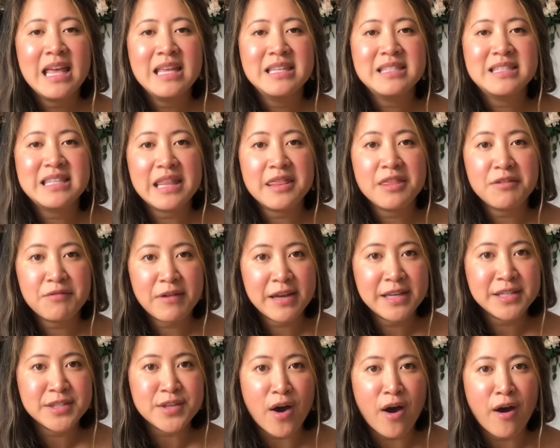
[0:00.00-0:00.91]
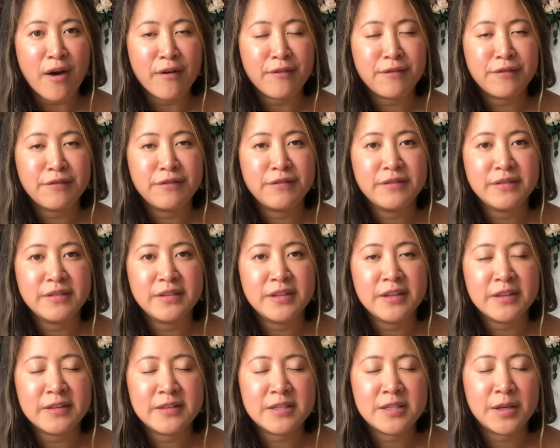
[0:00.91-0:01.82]
sent the rings off
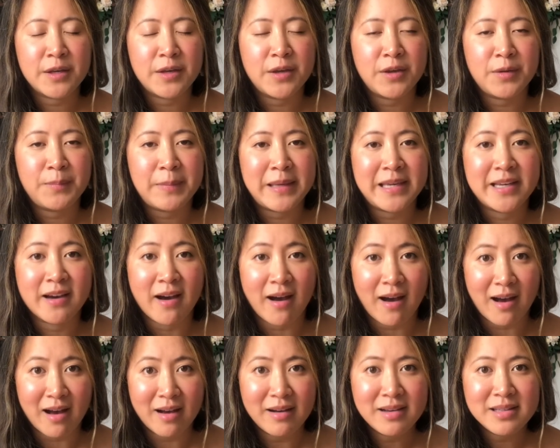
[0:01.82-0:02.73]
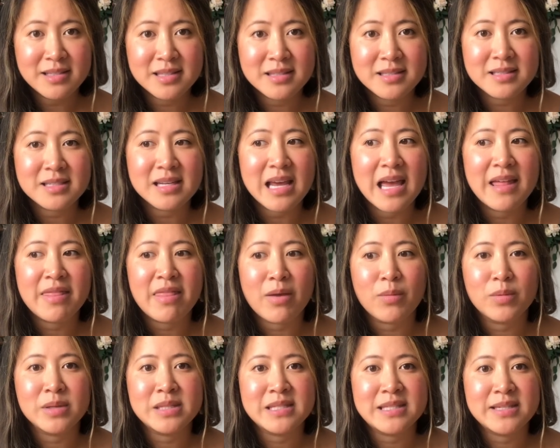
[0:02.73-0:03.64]
to be cast and
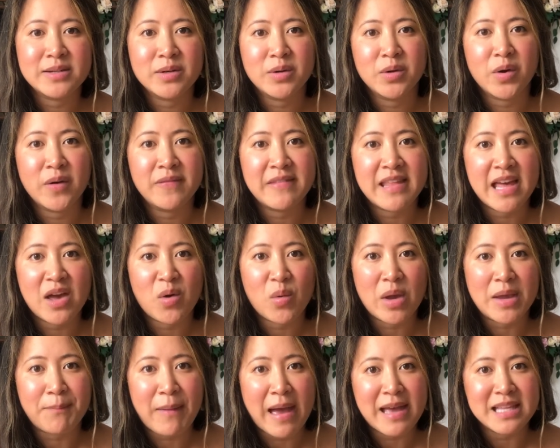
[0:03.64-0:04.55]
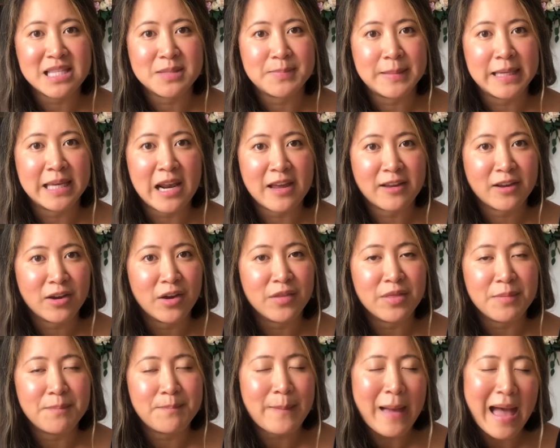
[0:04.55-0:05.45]
they were still on their way back to me, and I
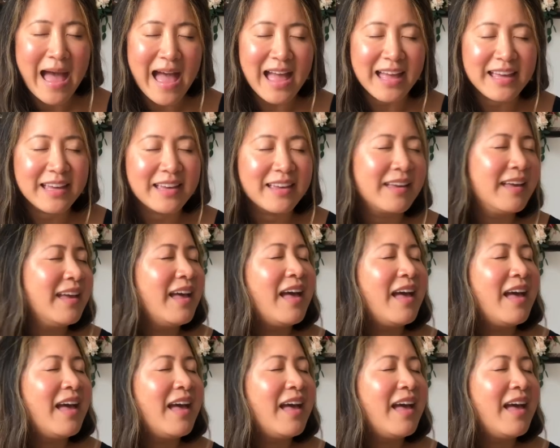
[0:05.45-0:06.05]
got them back.